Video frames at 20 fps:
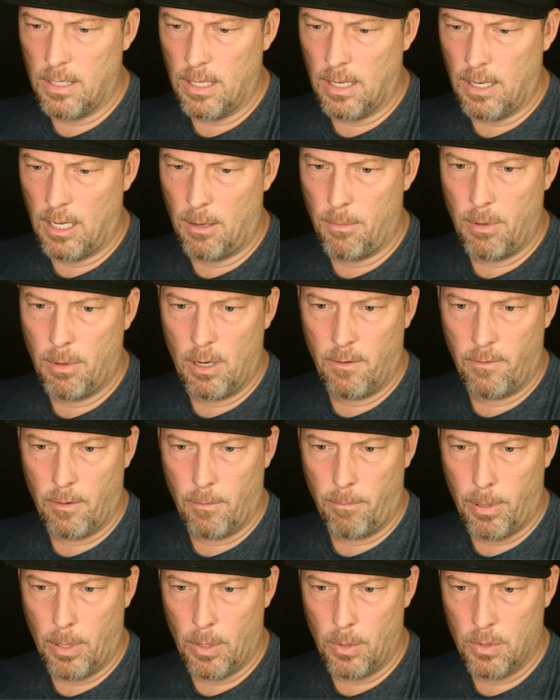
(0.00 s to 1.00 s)
tiny bit of
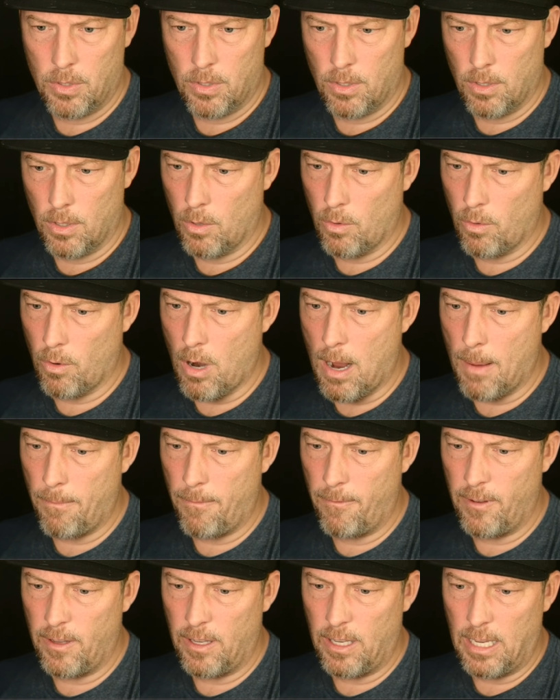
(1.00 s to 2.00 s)
a post-crop
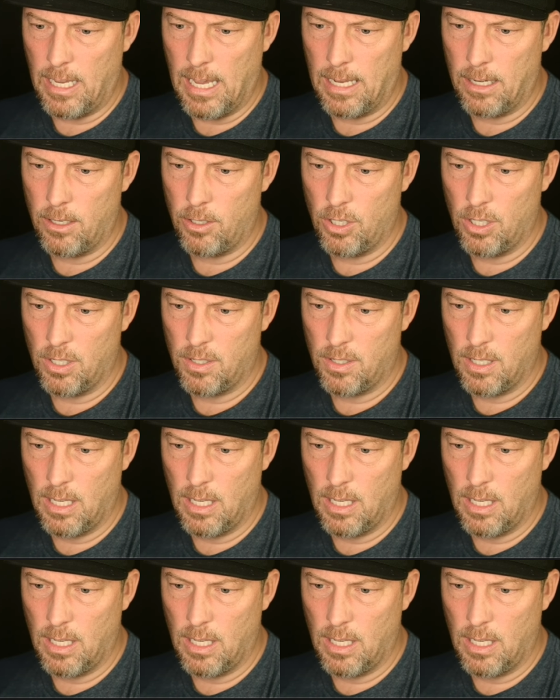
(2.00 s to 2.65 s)
vignette just